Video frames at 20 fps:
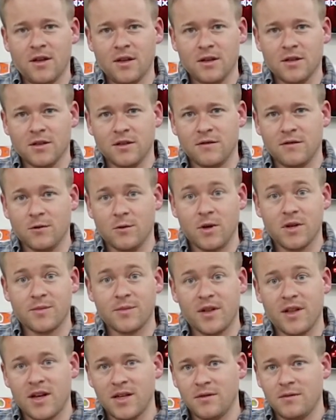because if you watched
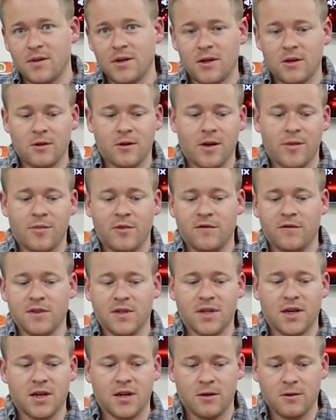my last video, I moved the
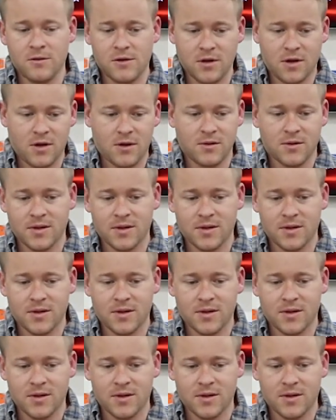tire when the car